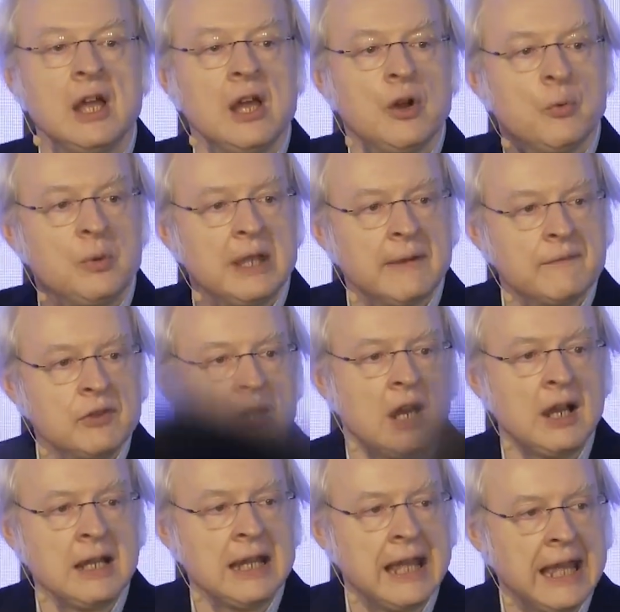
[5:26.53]
we have
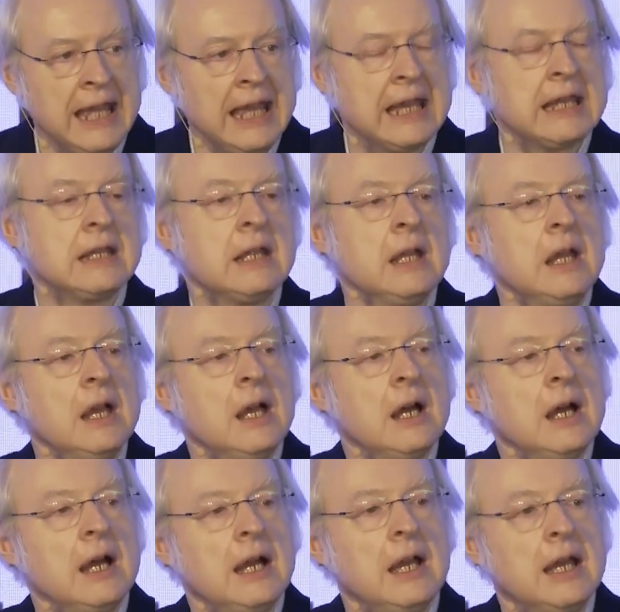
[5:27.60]
not had
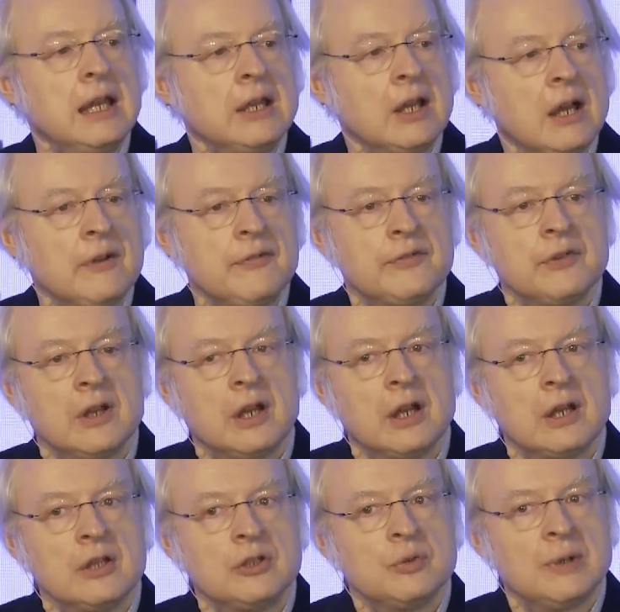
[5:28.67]
enough
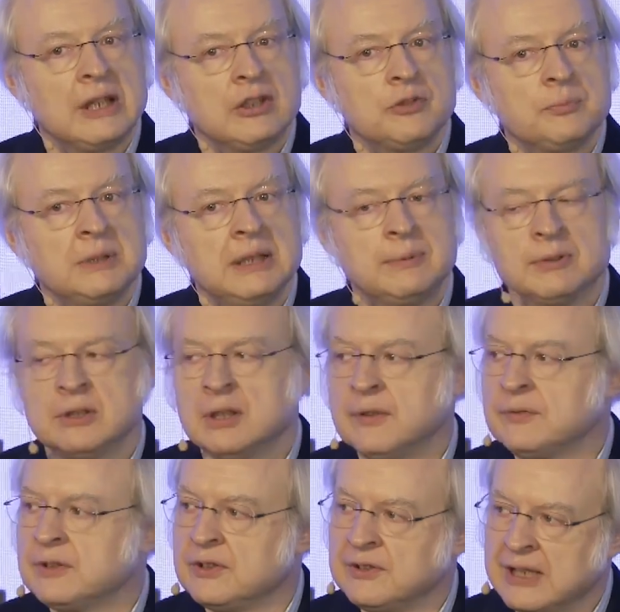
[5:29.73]
UX people,
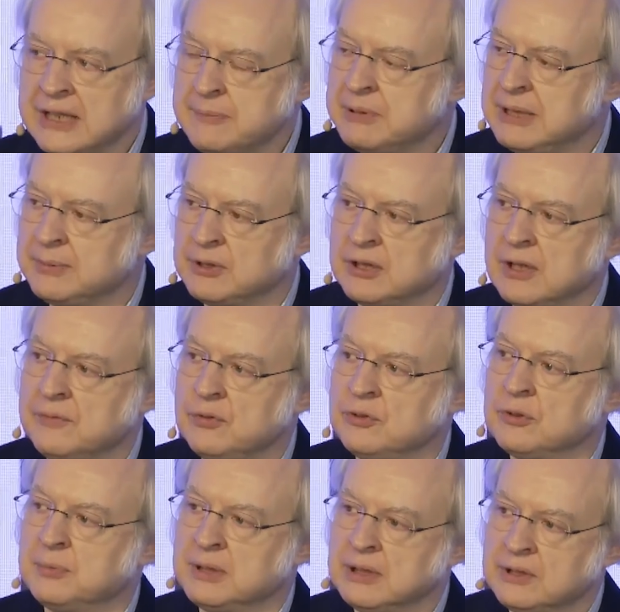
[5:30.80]
enough design people, enough
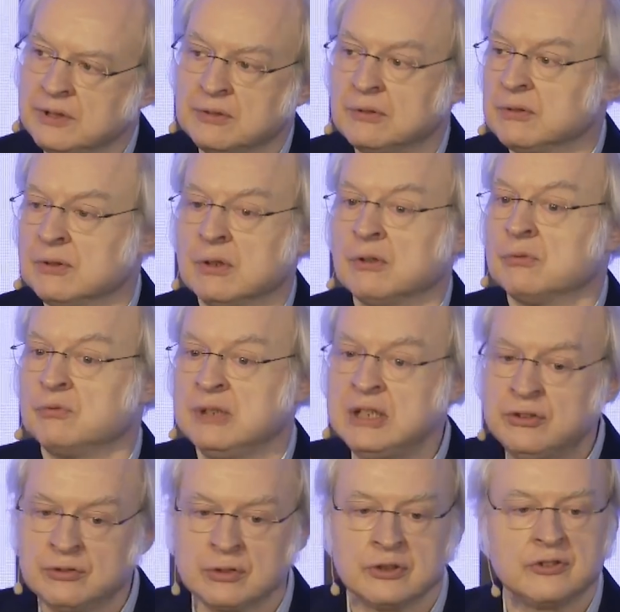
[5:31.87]
usability
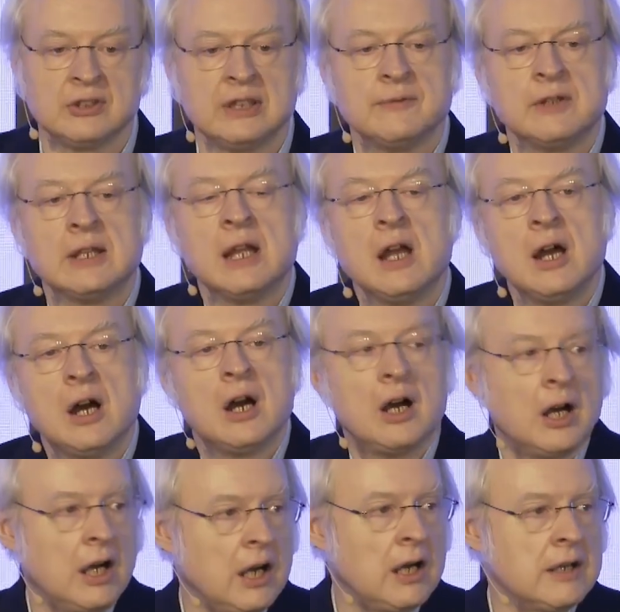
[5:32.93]
research even
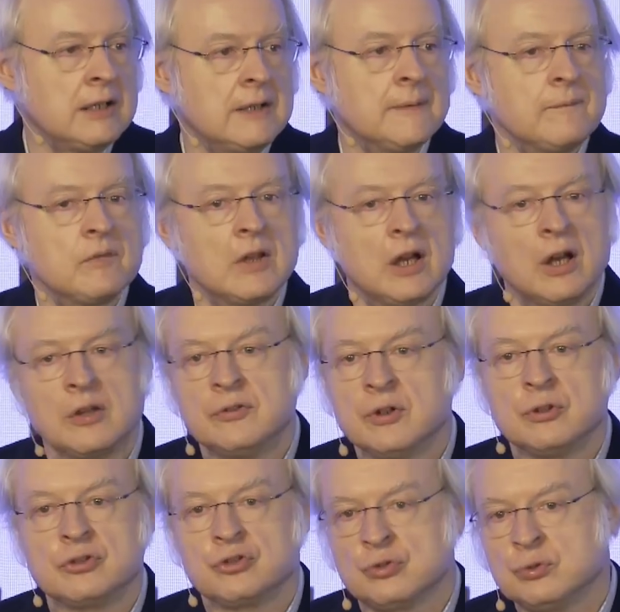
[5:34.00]
on
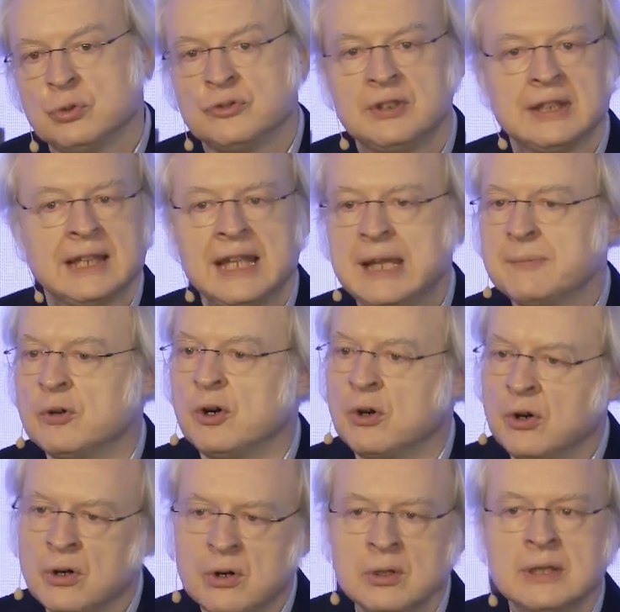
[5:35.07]
those tools. They came
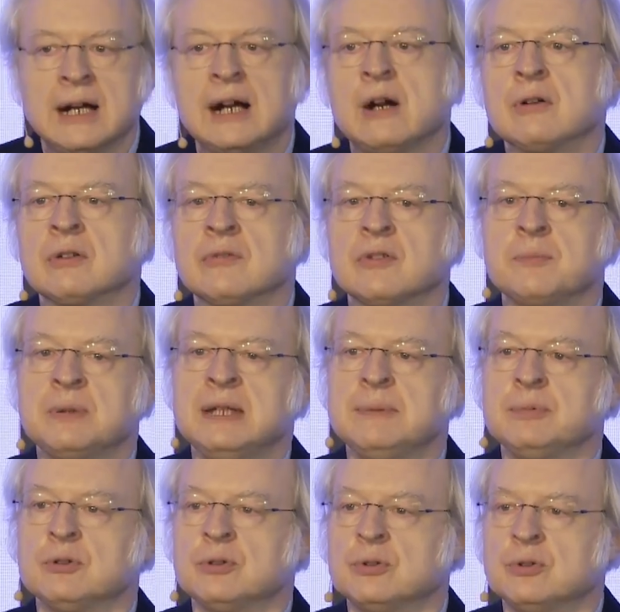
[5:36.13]
all out of the
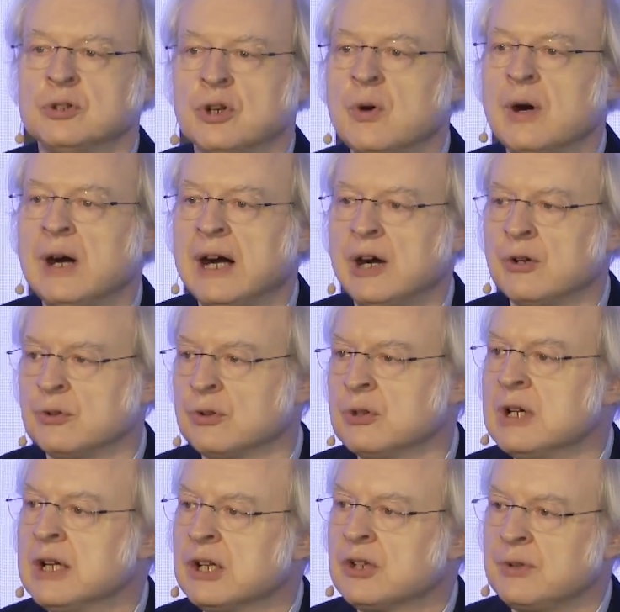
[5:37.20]
people who know how
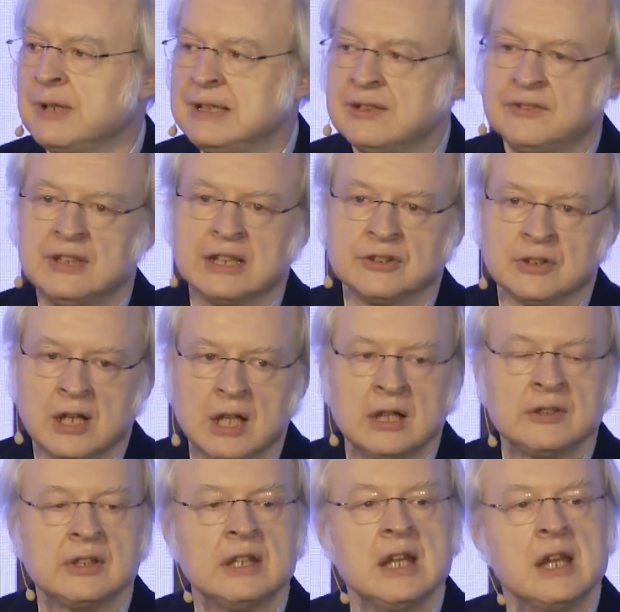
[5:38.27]
to create the
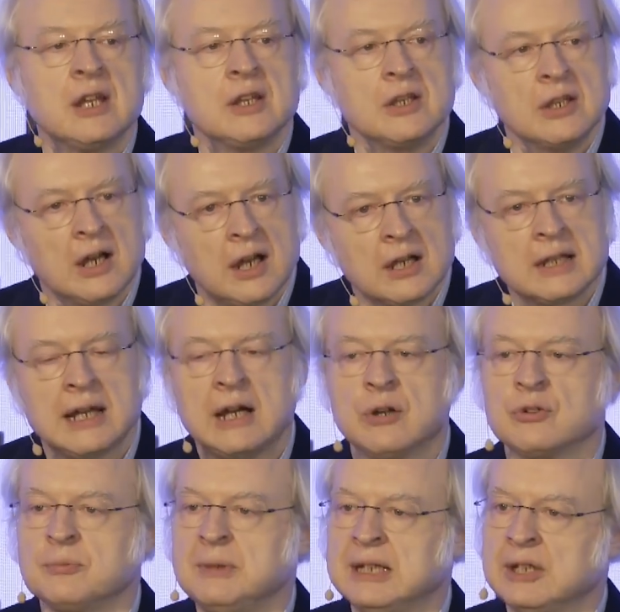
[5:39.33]
technology, not how
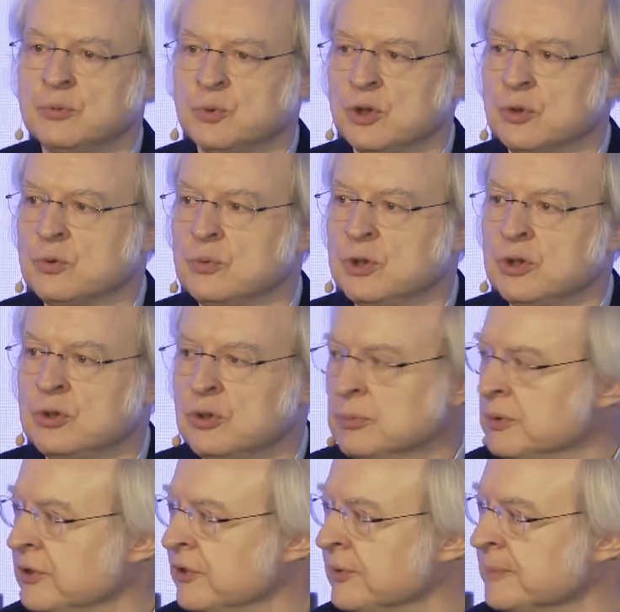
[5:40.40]
to make it work with
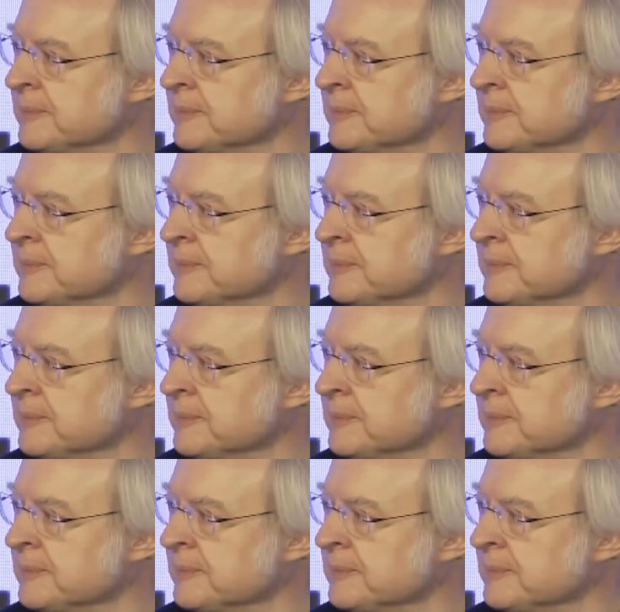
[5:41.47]
humans.